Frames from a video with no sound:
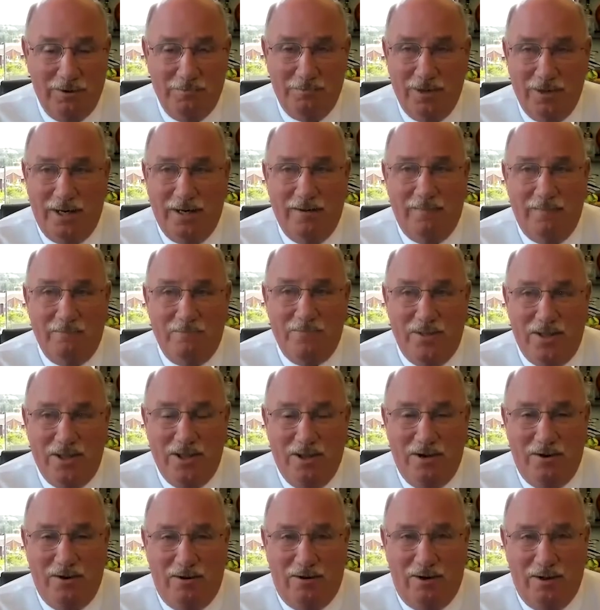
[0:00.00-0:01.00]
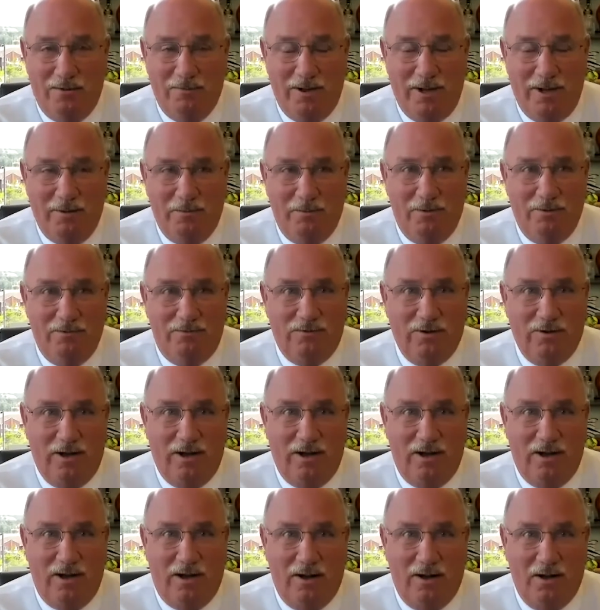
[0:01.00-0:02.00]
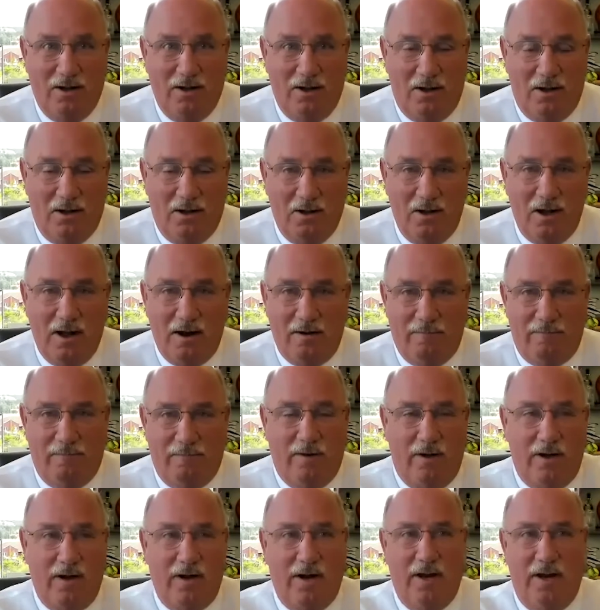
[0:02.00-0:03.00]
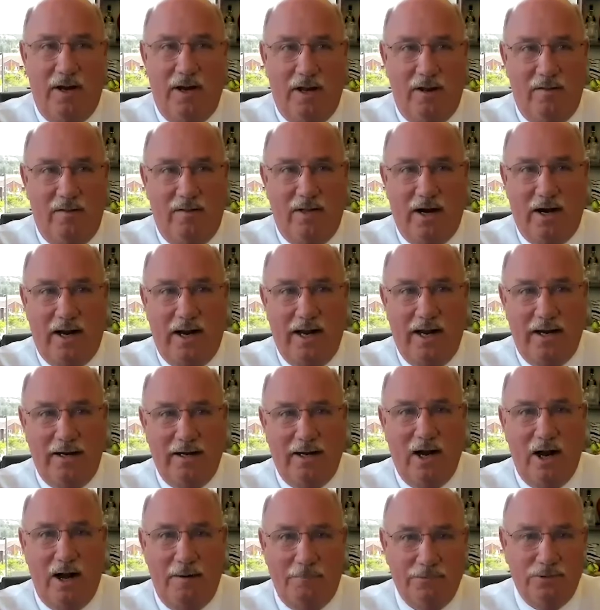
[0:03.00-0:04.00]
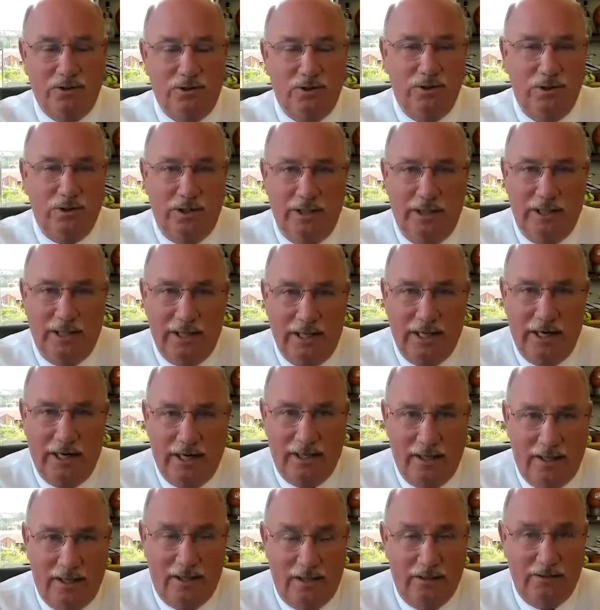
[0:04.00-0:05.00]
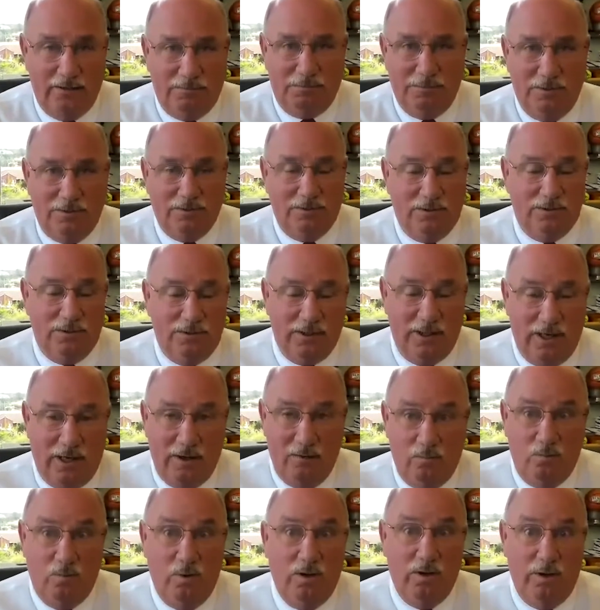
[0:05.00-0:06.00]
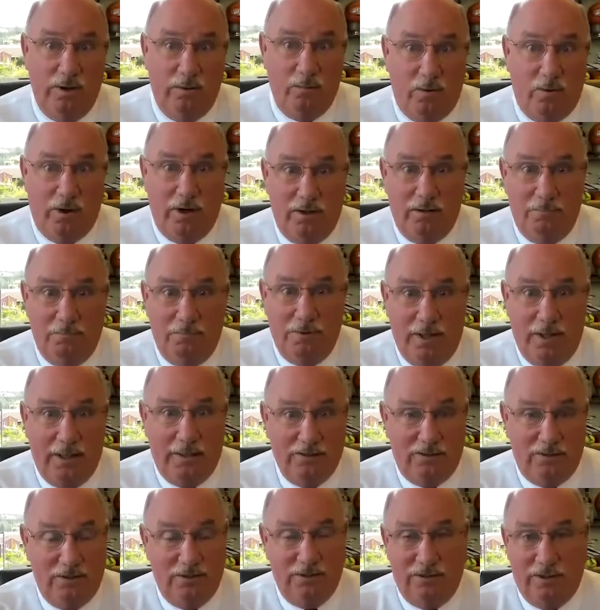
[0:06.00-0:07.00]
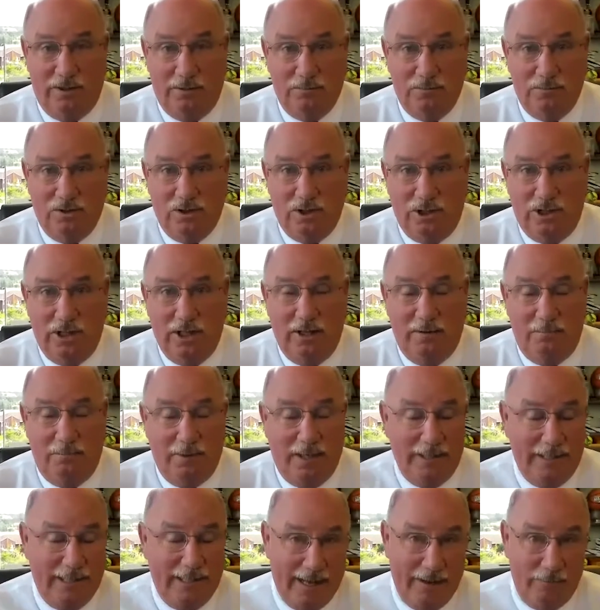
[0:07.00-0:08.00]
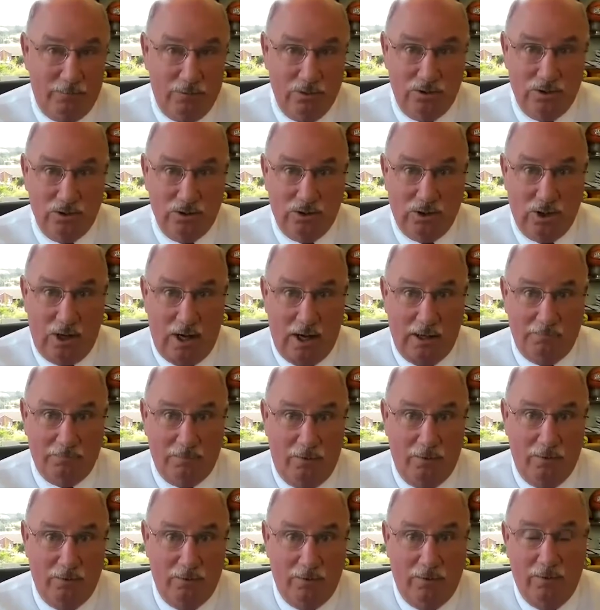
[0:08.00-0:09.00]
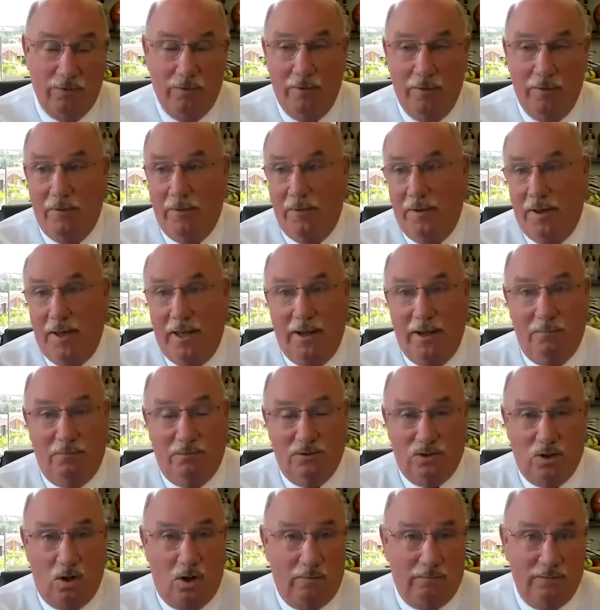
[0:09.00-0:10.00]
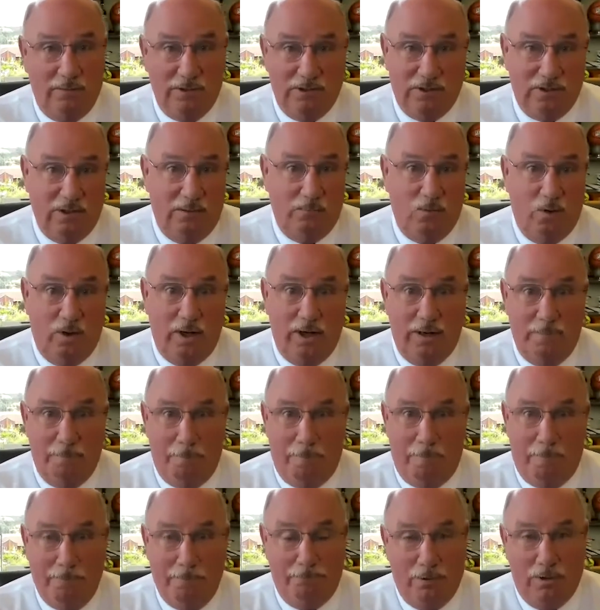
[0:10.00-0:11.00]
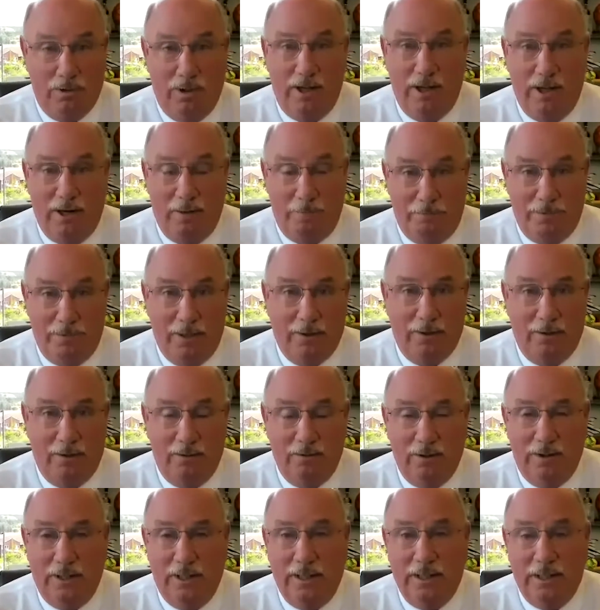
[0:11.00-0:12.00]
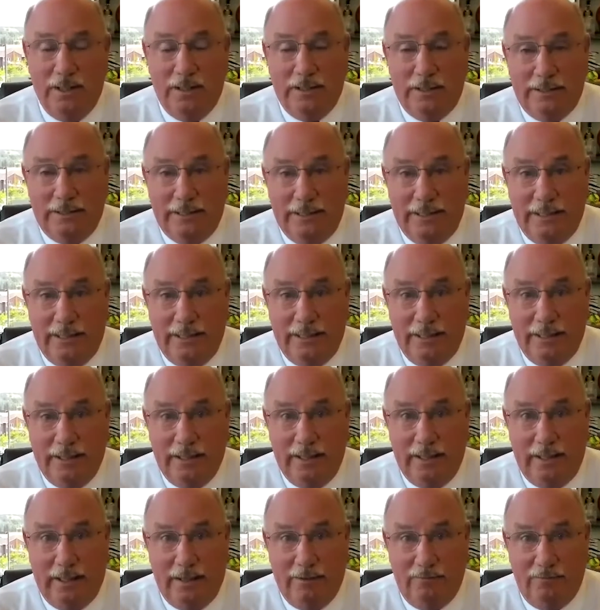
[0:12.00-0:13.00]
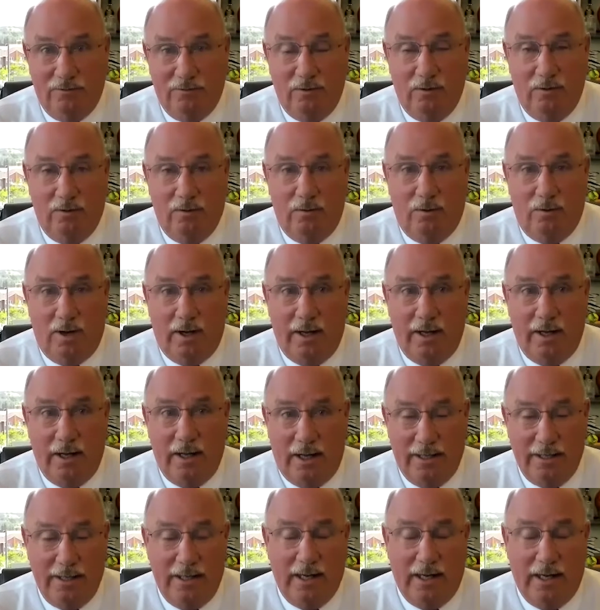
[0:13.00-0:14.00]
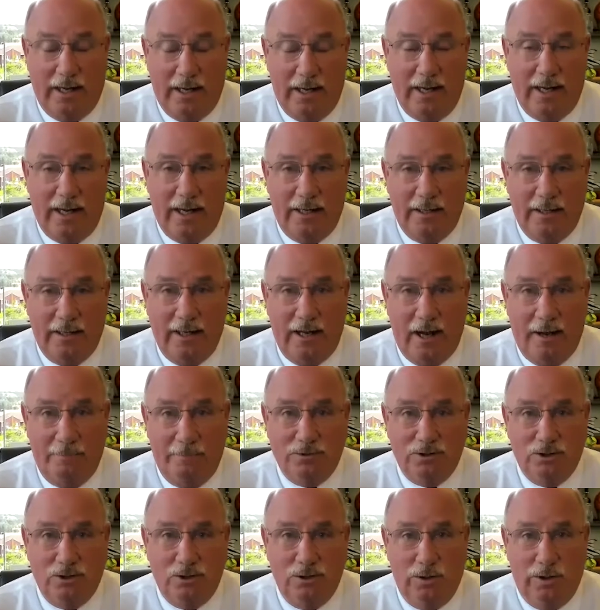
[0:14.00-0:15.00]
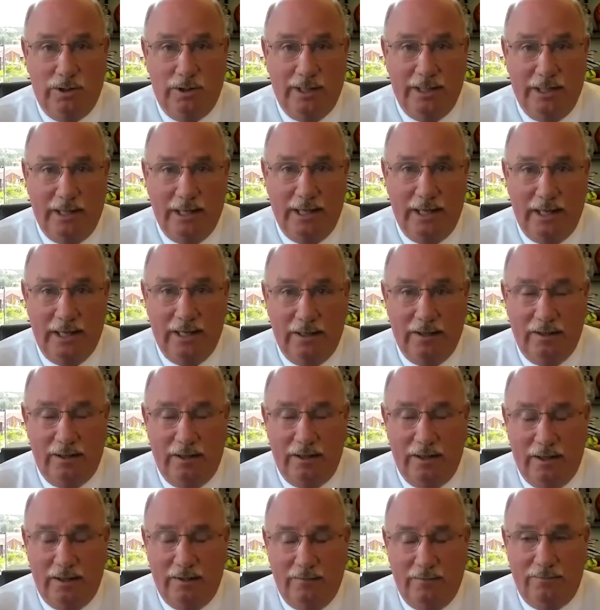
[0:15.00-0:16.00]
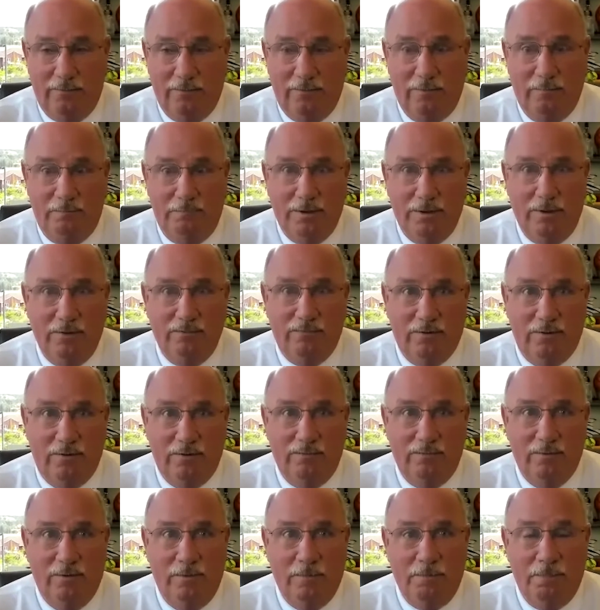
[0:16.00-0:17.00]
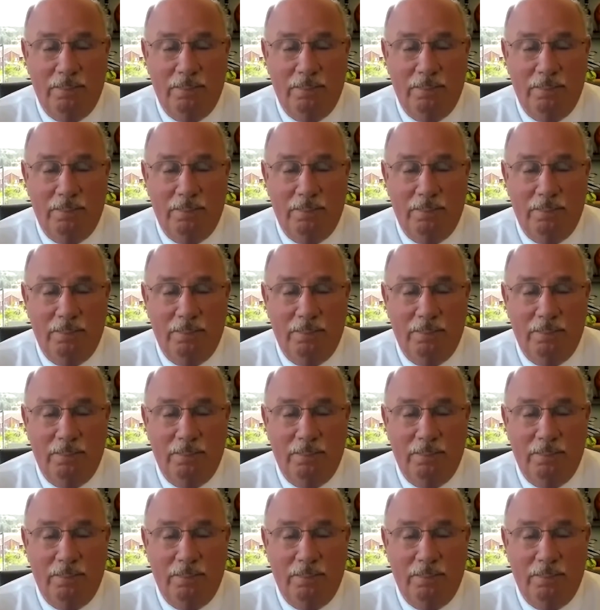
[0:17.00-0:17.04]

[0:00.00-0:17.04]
But, you know, it was a lot of fun. And then I had the opportunity to get into this business that I really wanted to be in since I was a kid. My dad was a stockbroker. It was always somewhat in my blood, apparently. And so I had the opportunity to get into the business.